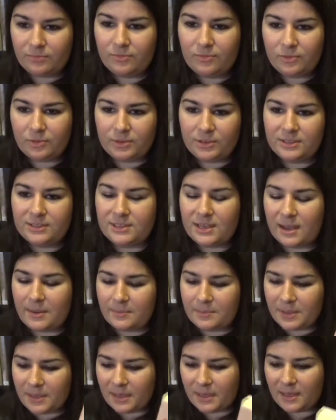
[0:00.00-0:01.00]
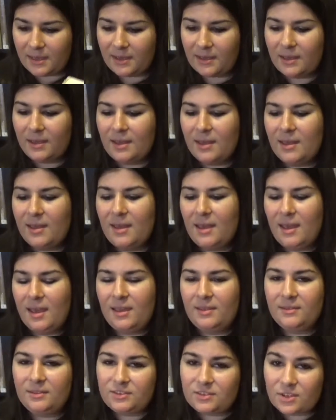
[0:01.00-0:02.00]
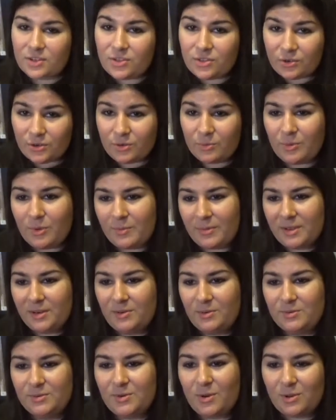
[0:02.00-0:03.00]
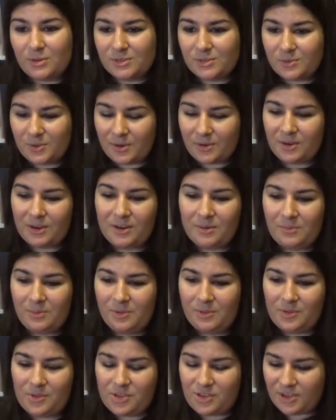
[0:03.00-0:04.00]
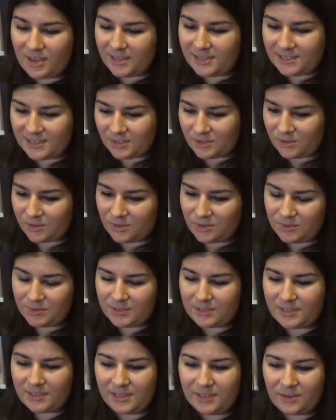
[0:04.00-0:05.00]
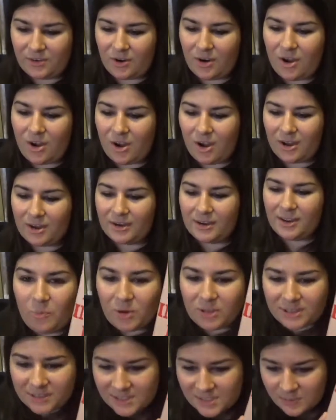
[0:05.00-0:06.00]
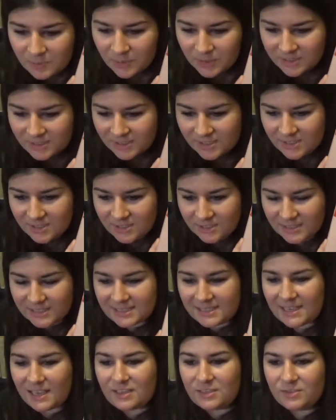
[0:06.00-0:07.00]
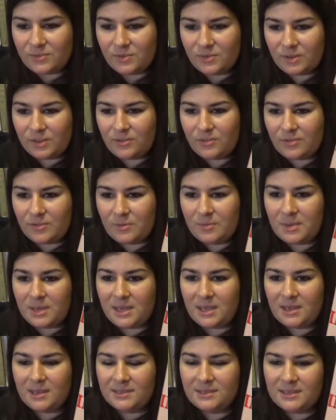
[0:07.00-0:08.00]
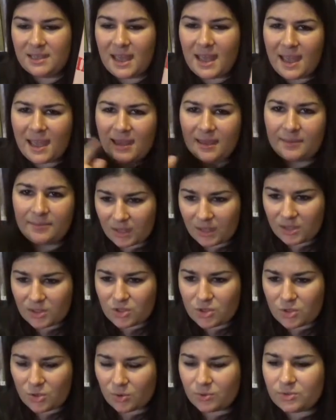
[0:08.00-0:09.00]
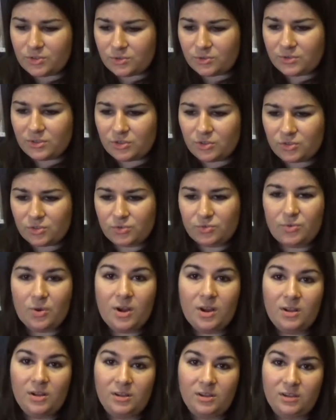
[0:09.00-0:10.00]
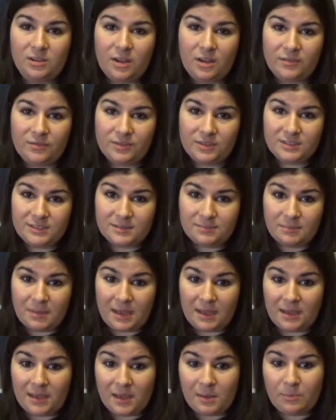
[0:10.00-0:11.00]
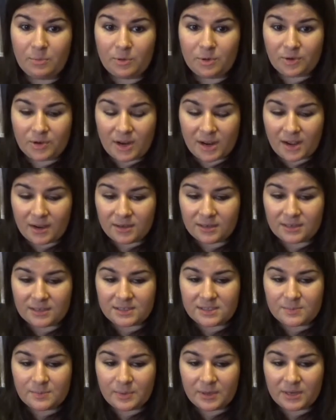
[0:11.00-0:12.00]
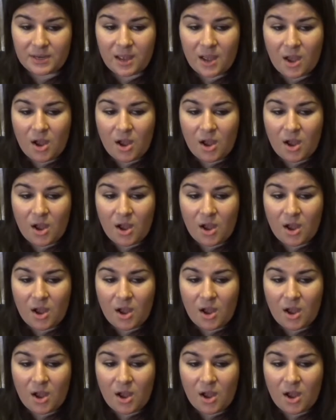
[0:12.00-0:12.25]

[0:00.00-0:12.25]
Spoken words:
the time being. And there's a third woman who's also incredible, and she gets introduced later on. What this book does successfully for me is A, it shows you the struggle of this main gay protagonist, but